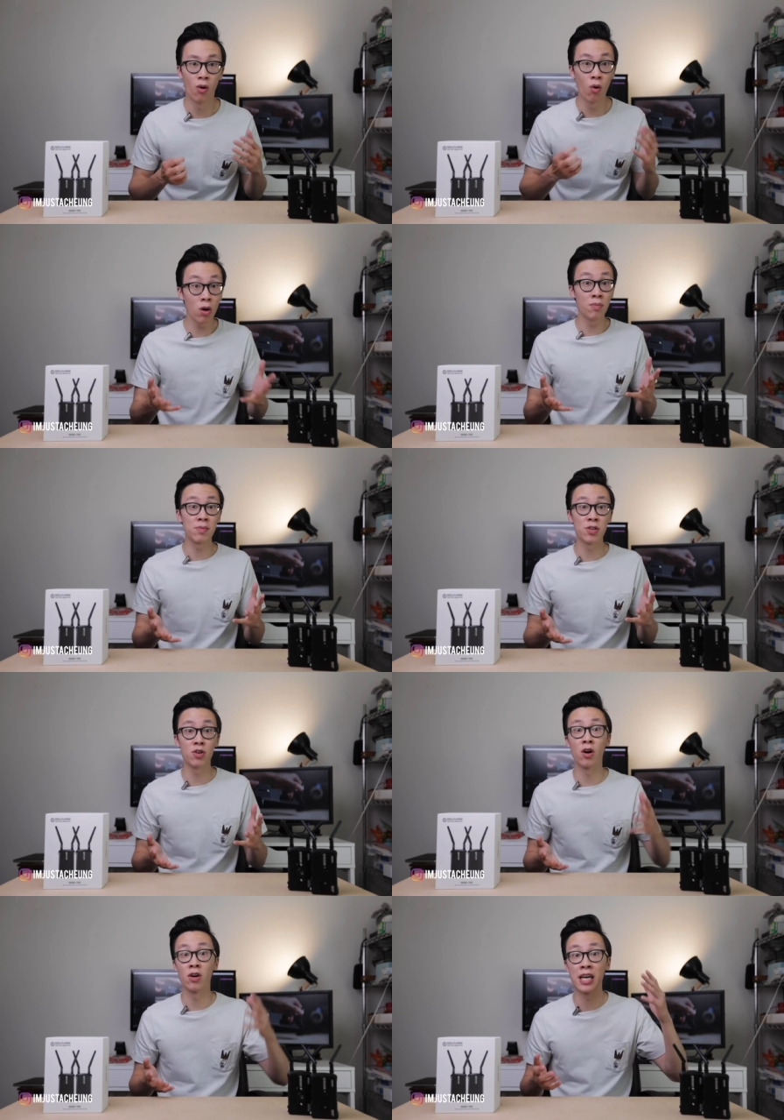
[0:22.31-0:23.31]
Or maybe
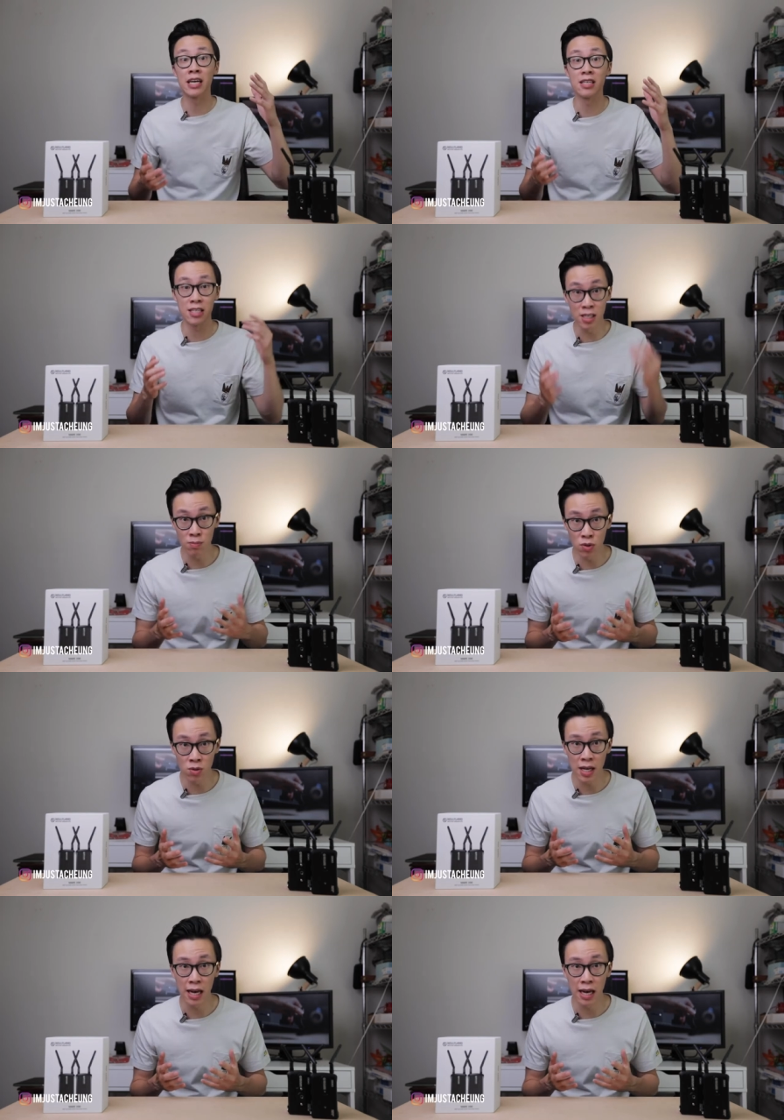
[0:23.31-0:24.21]
you're on a gimbal